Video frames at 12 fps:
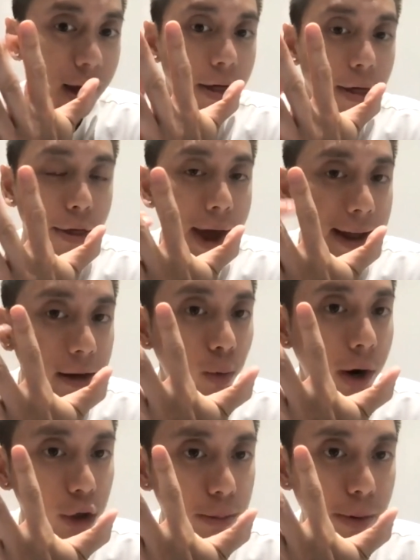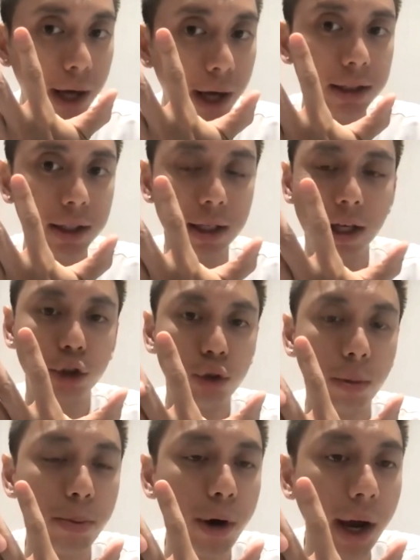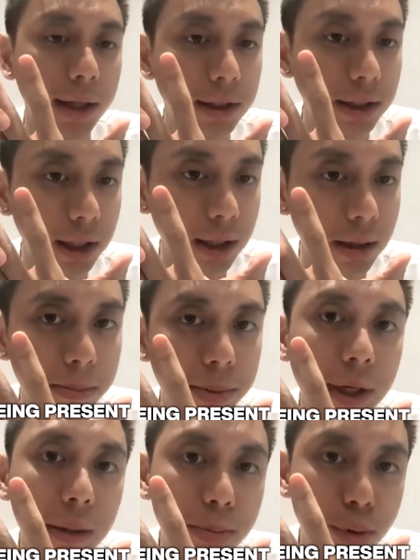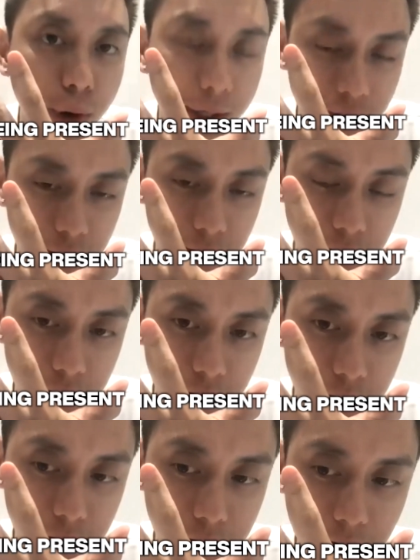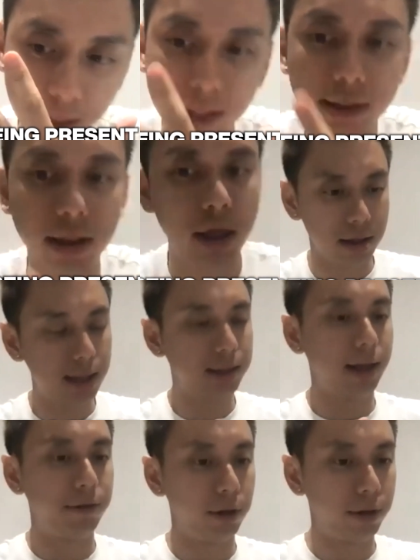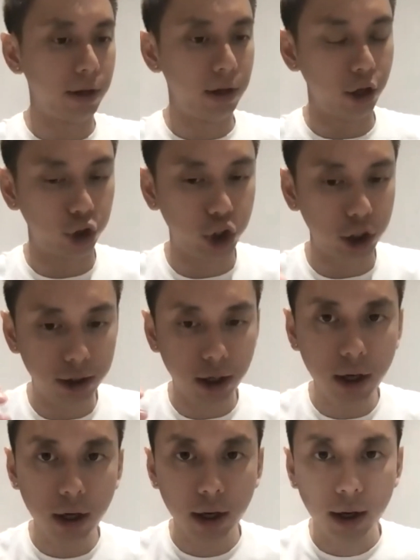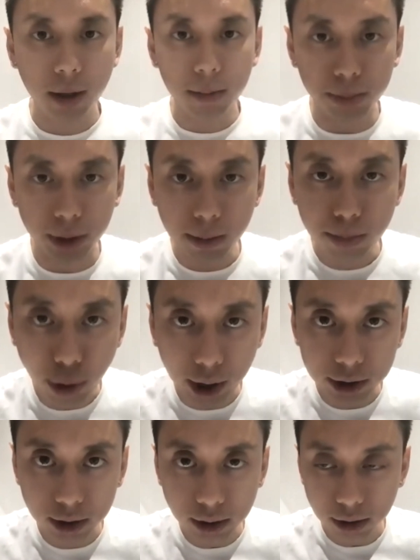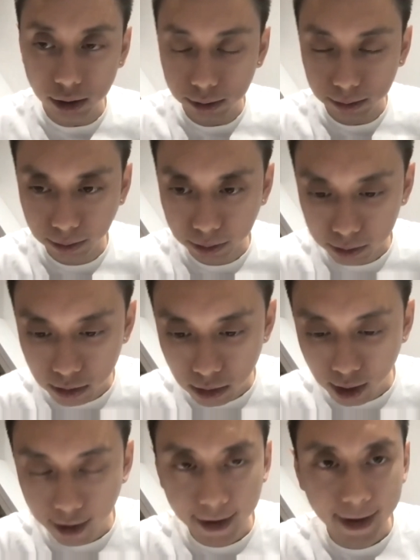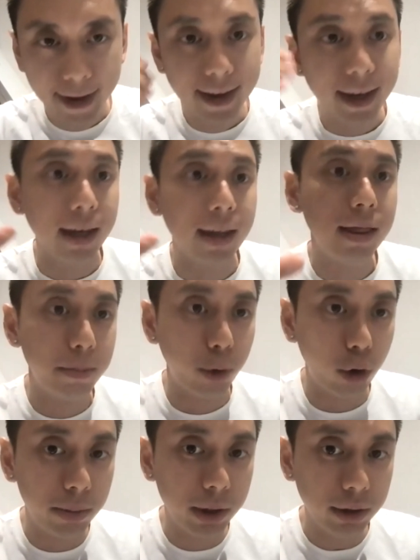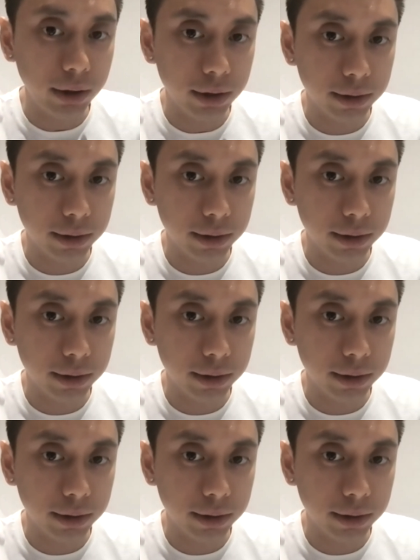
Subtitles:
then what are you practicing next? You're practicing being present, right? That's the next level. You're just being present in the moment,